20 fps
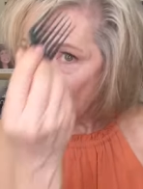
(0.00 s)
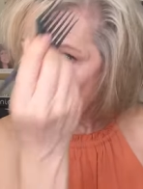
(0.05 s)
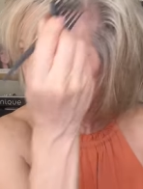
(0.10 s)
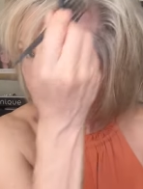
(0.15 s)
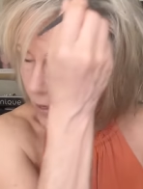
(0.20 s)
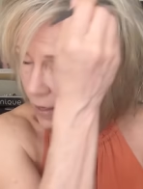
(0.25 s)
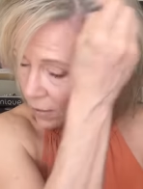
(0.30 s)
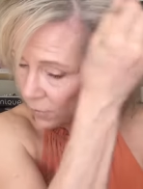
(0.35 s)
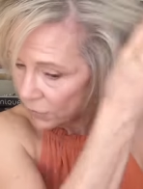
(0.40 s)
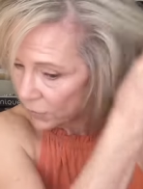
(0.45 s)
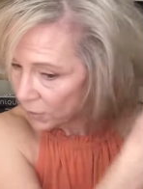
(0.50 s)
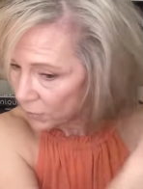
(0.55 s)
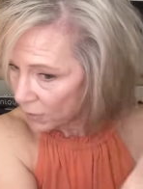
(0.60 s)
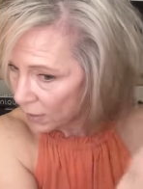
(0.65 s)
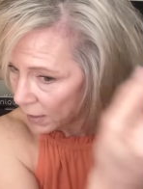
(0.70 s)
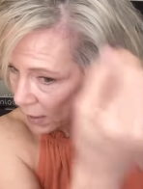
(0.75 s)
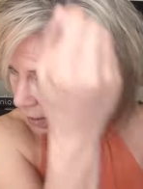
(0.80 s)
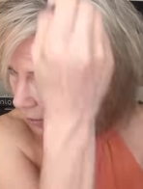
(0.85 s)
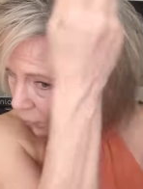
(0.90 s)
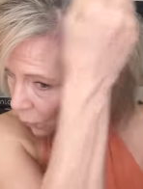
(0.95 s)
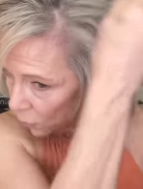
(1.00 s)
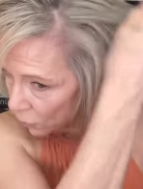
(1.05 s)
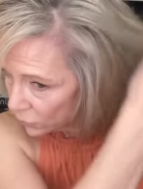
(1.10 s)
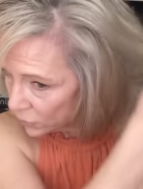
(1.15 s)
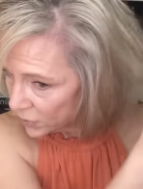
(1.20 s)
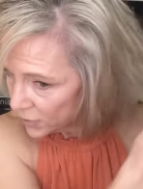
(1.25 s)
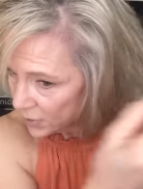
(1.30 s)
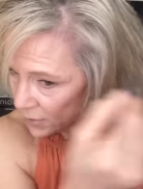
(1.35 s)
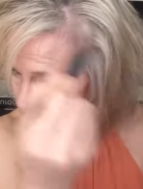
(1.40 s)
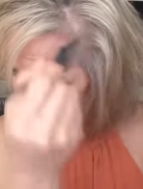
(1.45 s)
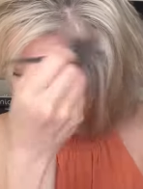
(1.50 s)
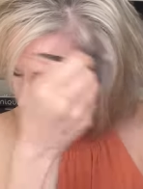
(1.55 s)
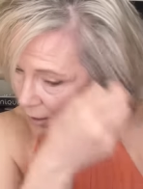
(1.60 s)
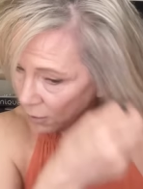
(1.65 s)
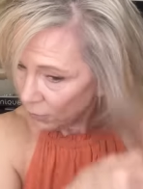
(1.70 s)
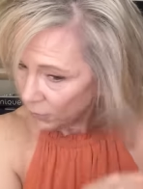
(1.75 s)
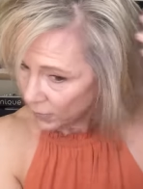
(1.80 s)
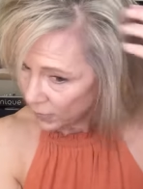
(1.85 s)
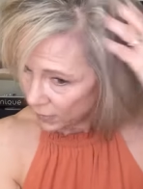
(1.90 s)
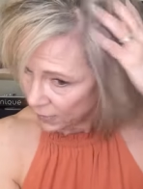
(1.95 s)
I got to figure out how I want to
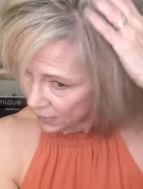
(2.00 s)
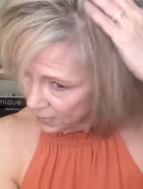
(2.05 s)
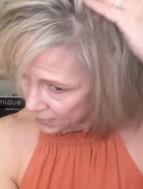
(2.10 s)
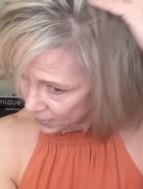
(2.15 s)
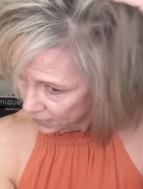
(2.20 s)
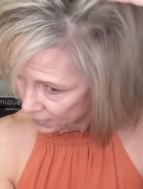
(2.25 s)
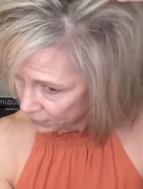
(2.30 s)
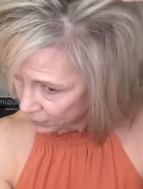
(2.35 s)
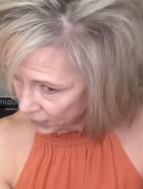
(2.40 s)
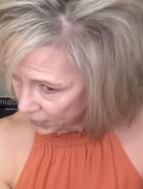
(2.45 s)
style this